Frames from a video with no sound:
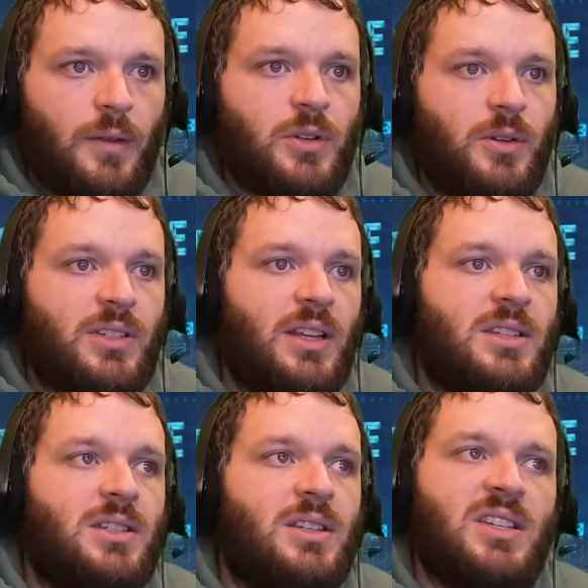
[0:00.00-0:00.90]
So it's
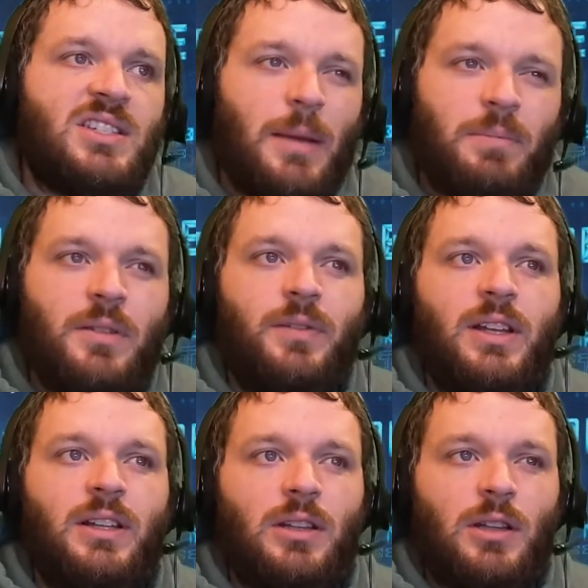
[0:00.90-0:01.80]
it's
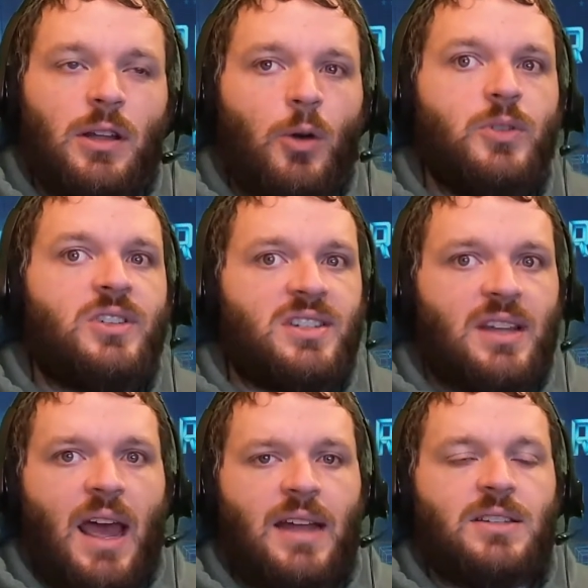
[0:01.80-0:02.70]
deceptively low
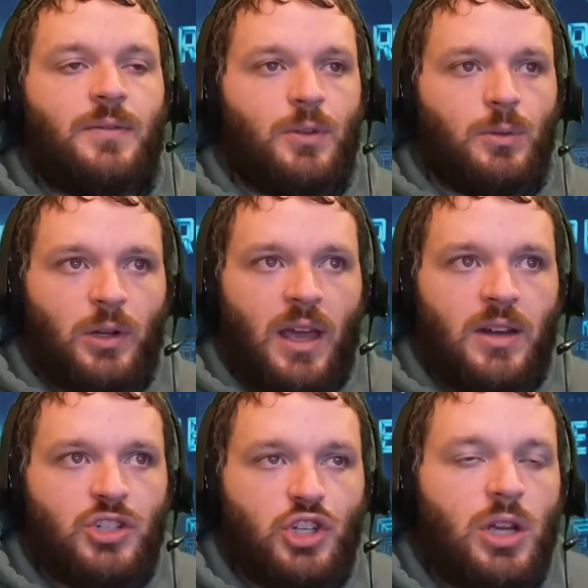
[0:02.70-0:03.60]
stats if you look at
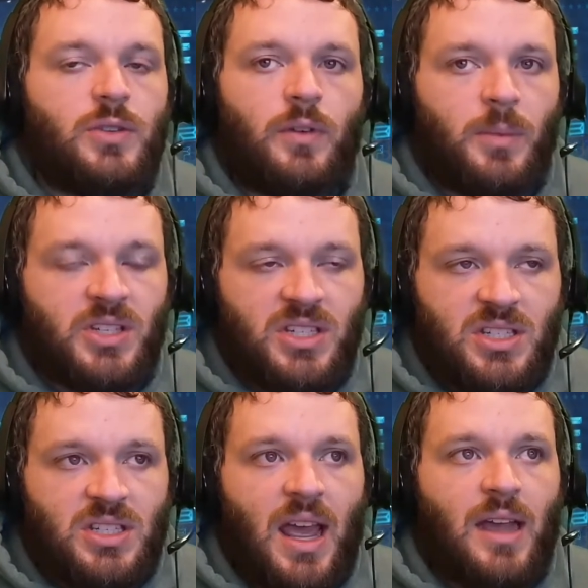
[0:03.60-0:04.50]
it just from a
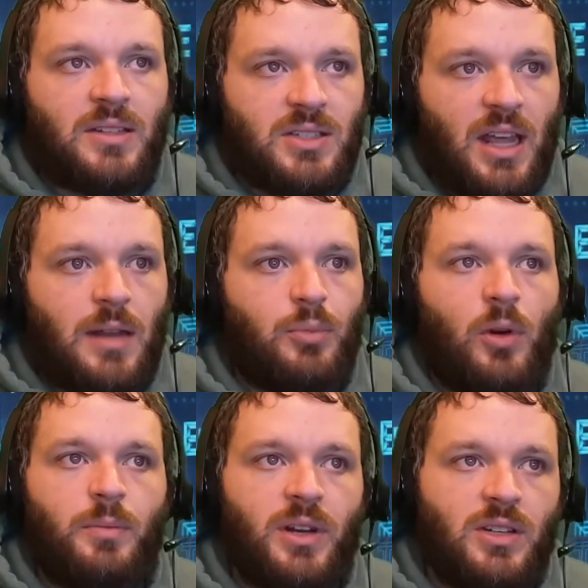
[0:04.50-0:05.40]
sack
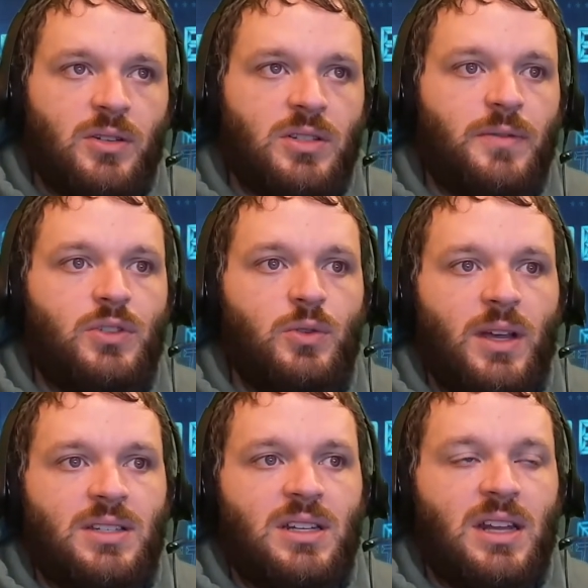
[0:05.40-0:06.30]
standpoint. But he does have two
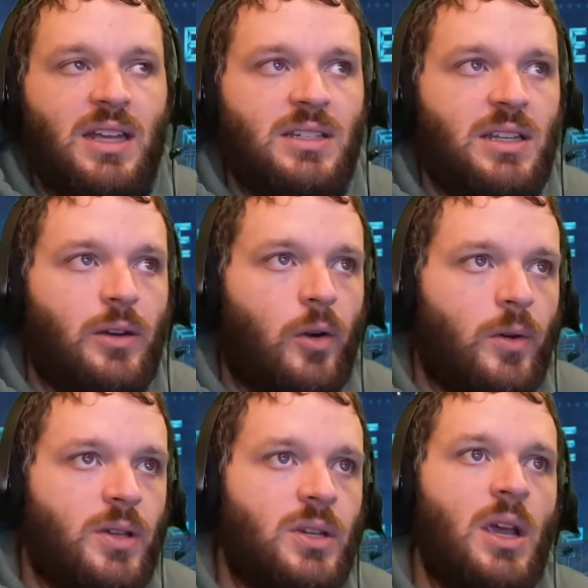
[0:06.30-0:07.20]
hits and 19
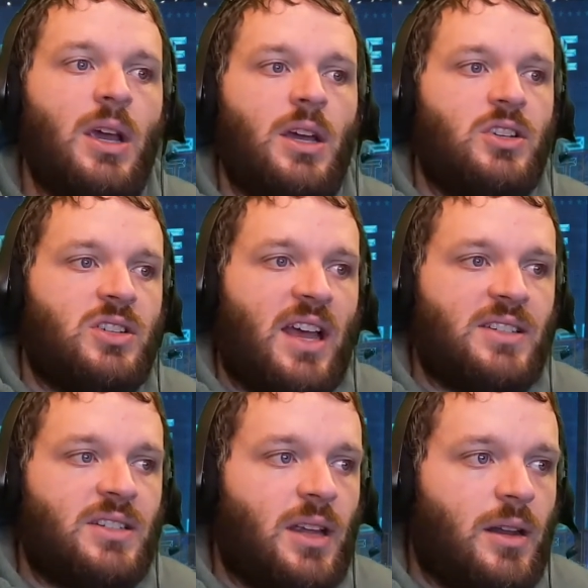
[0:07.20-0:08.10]
hurries, just
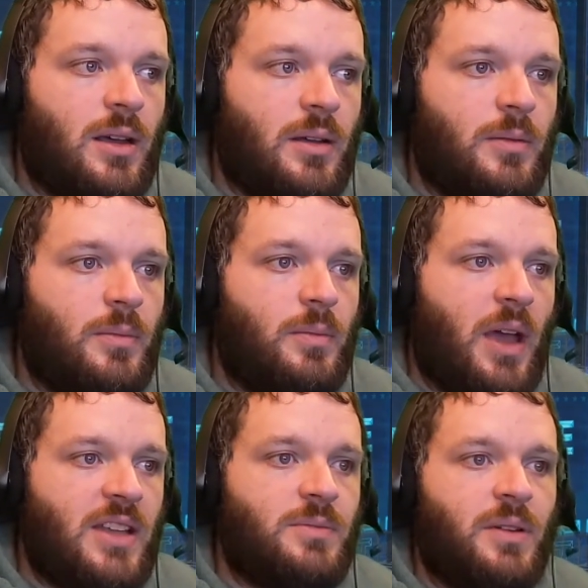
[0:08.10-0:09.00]
hasn't done a
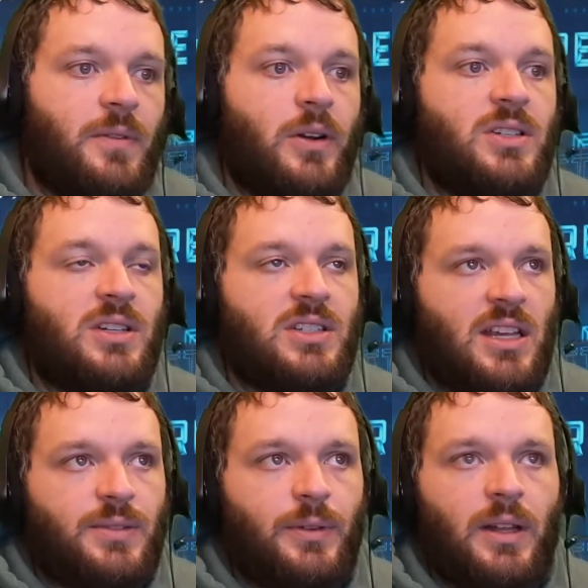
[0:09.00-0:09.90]
hasn't been very
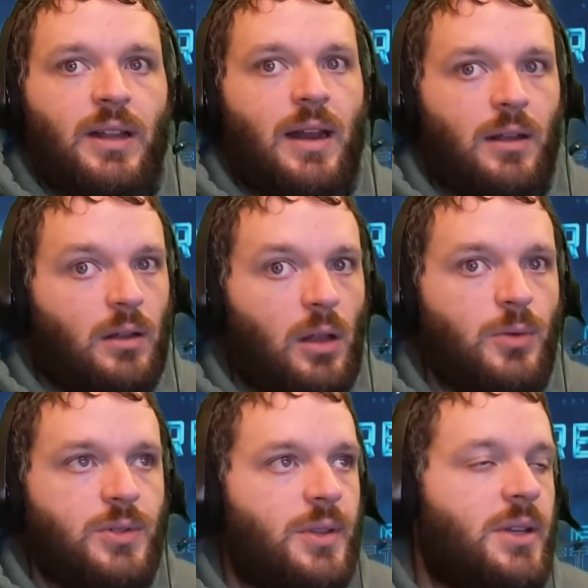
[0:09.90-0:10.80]
successful at kind of
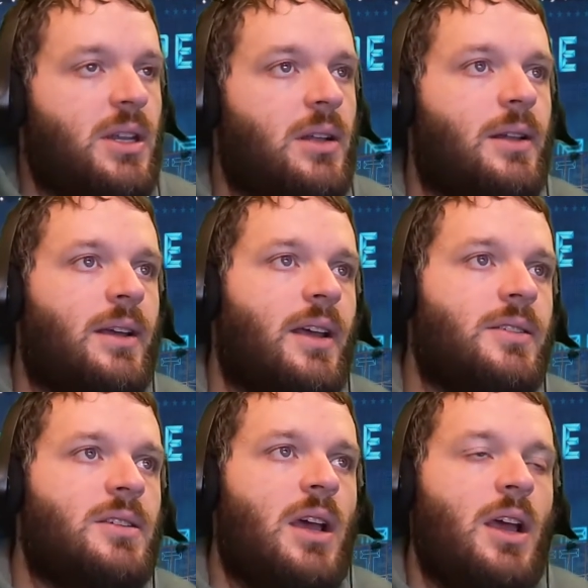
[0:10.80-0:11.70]
closing the deal, I
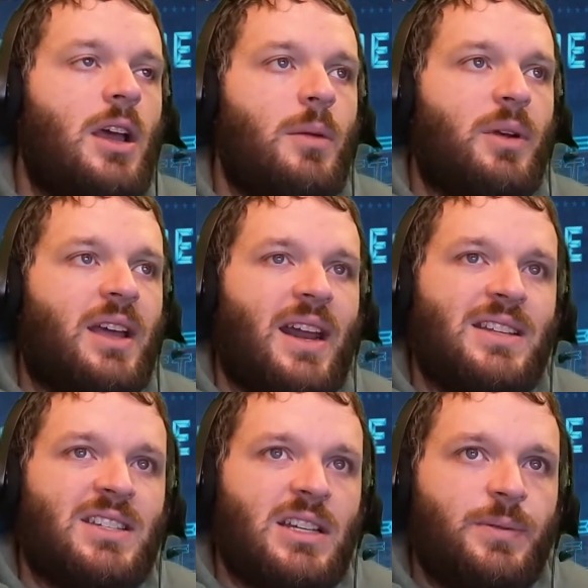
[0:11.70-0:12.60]
guess. But again, at
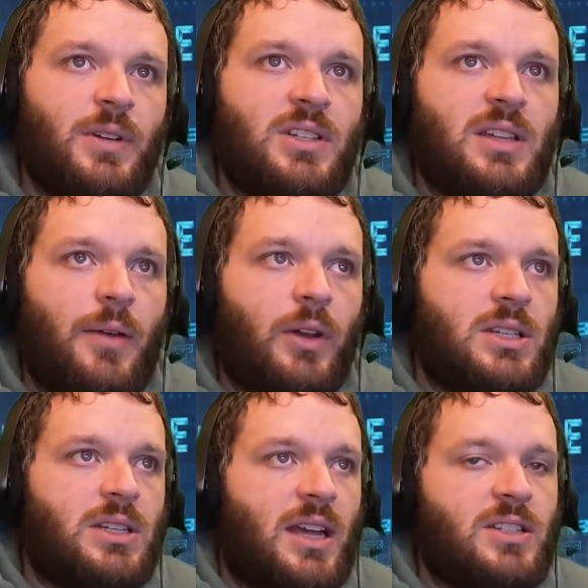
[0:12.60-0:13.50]
six foot seven,
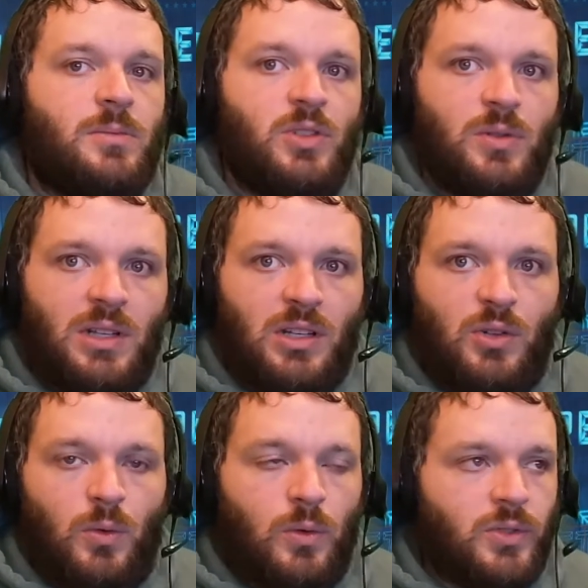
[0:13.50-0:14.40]
he's got some unique
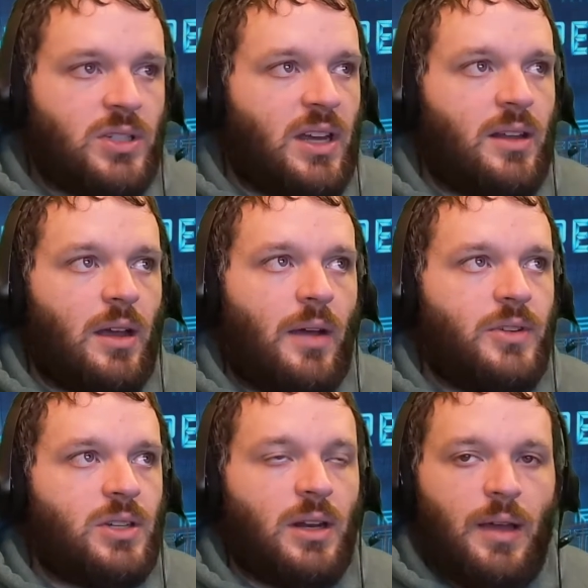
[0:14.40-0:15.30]
tools. He's got
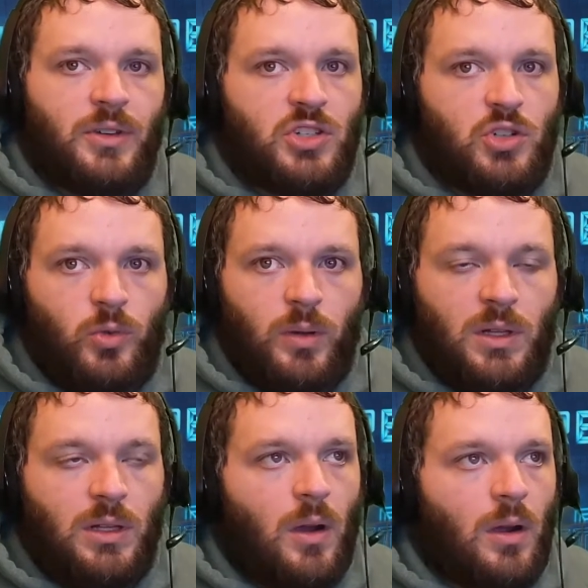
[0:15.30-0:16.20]
obviously going to have
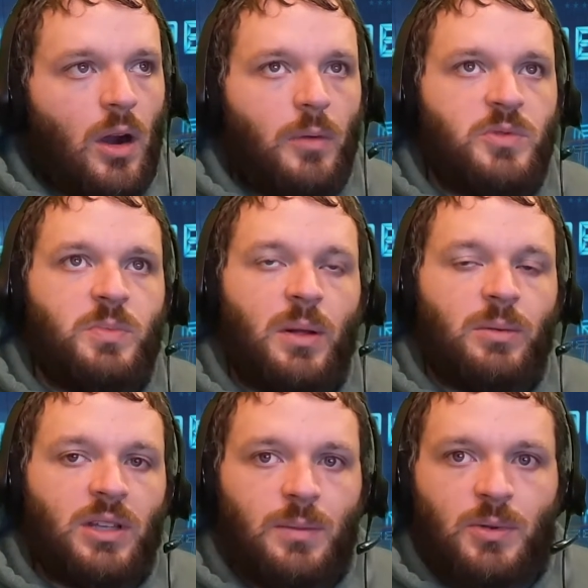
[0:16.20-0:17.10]
extremely long arms, be able
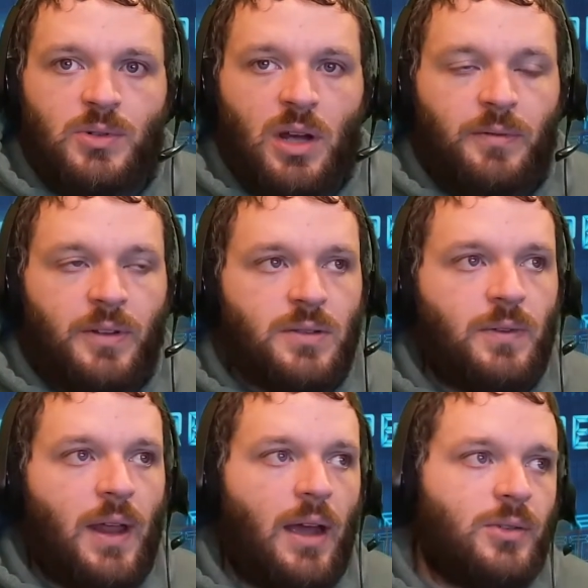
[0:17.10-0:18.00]
to keep those offensive
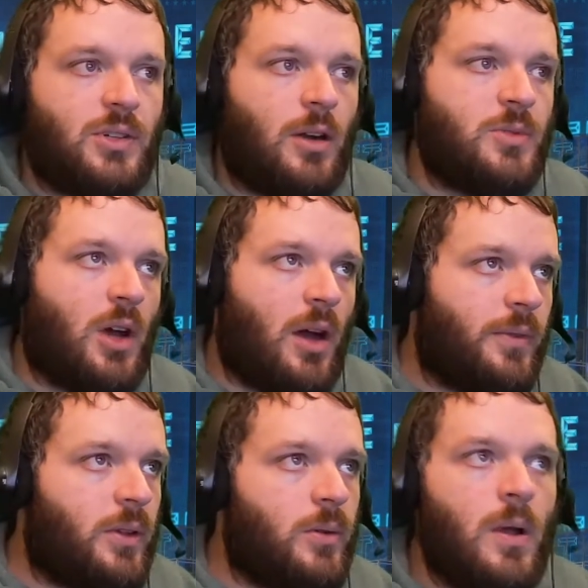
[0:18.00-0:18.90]
tackles' arms off
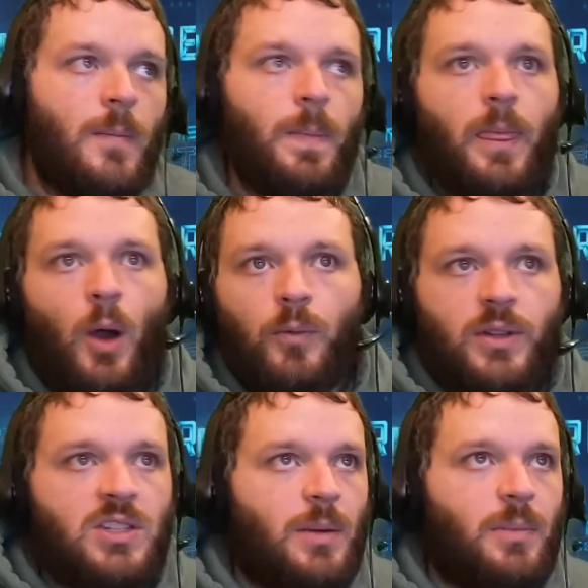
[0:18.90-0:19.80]
of you.
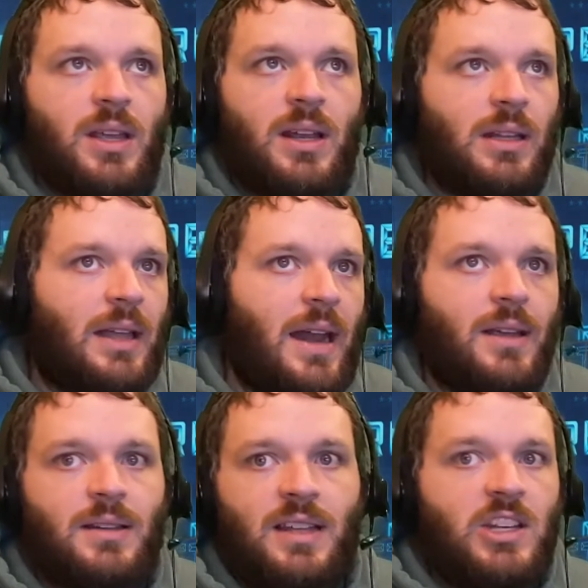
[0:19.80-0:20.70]
Hopefully, somebody in Atlanta
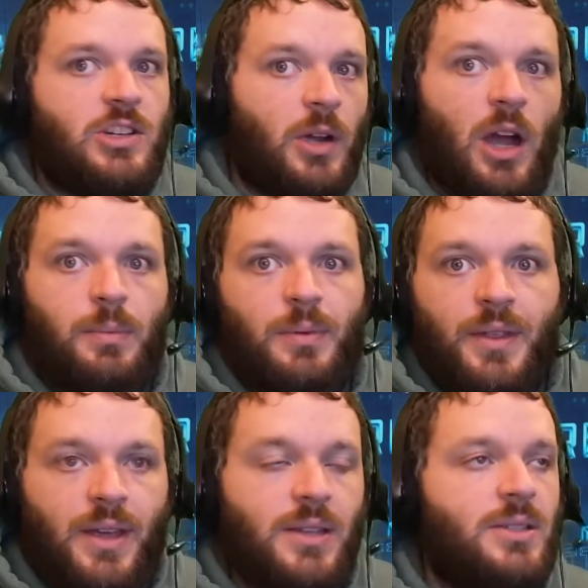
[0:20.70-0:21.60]
can teach him a couple
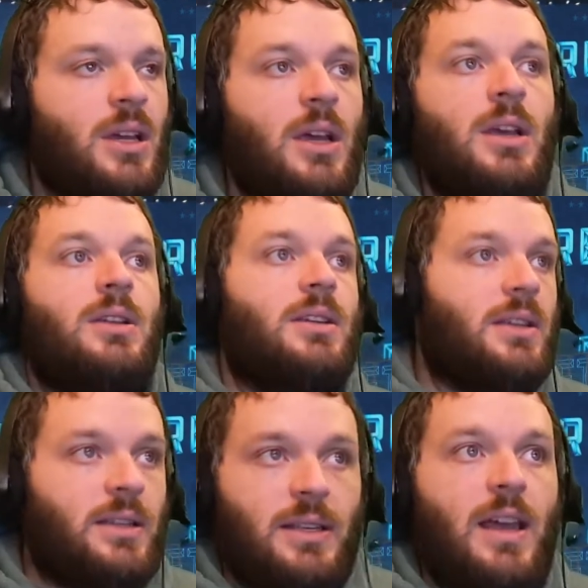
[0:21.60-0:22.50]
things to
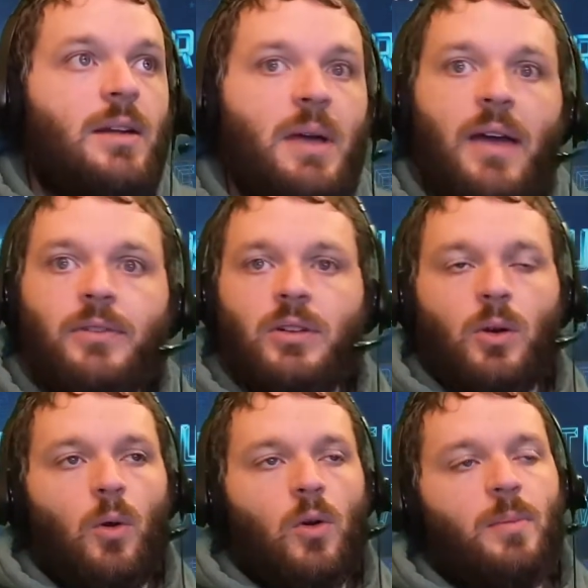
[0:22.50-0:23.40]
get him after the
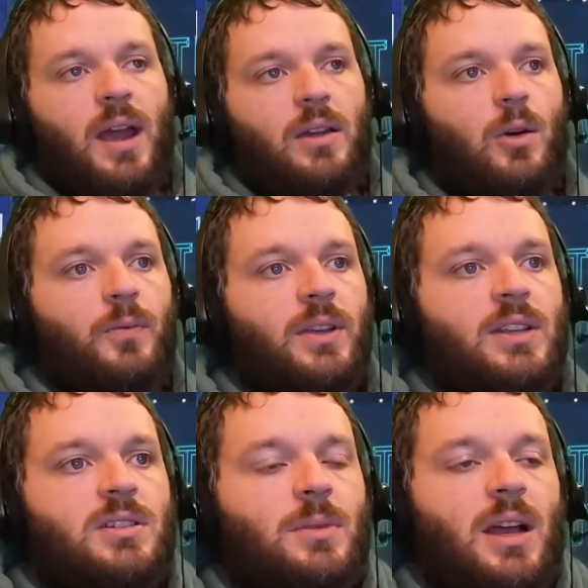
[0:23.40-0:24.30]
quarterback and hopefully
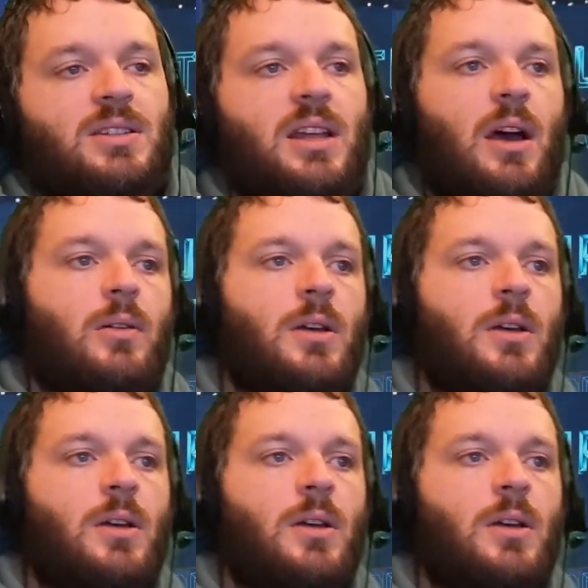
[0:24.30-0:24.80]
get some guys down.